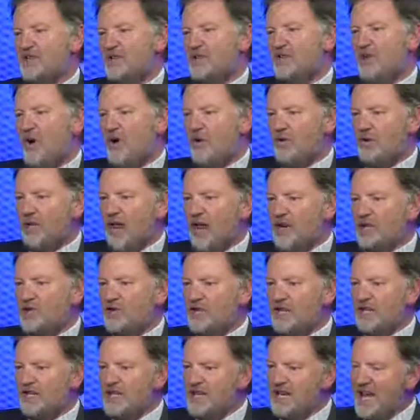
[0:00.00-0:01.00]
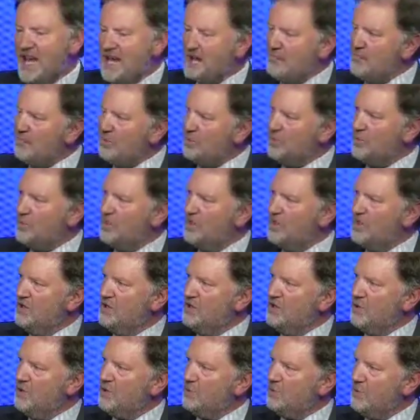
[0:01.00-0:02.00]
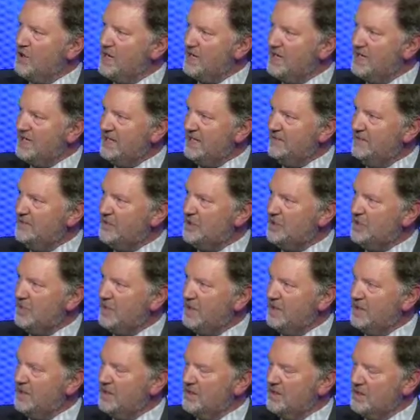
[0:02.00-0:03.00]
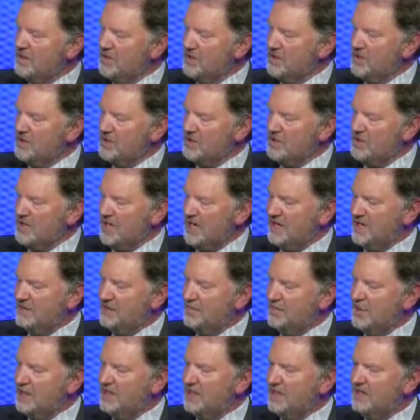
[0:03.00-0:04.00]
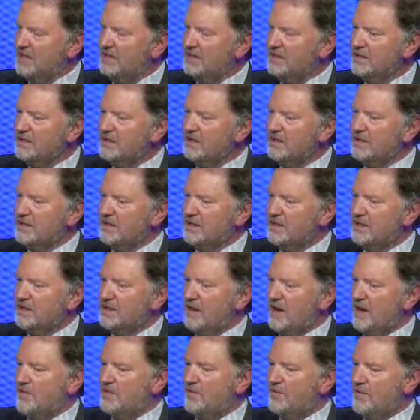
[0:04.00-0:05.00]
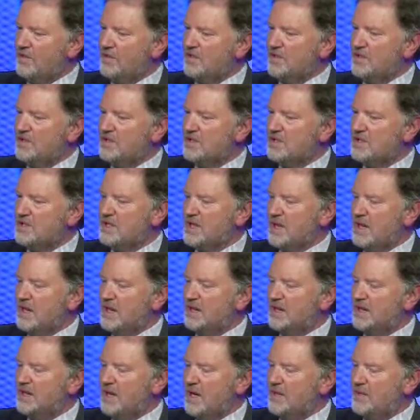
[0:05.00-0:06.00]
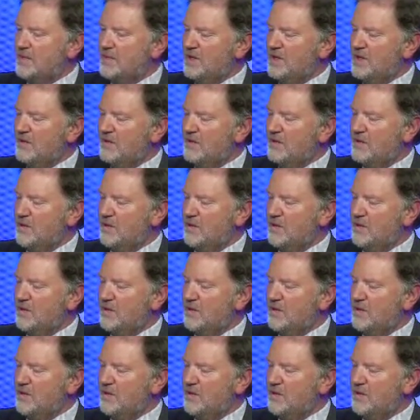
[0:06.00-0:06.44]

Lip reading: a correlation again between your reading, between your second reading. For instance, if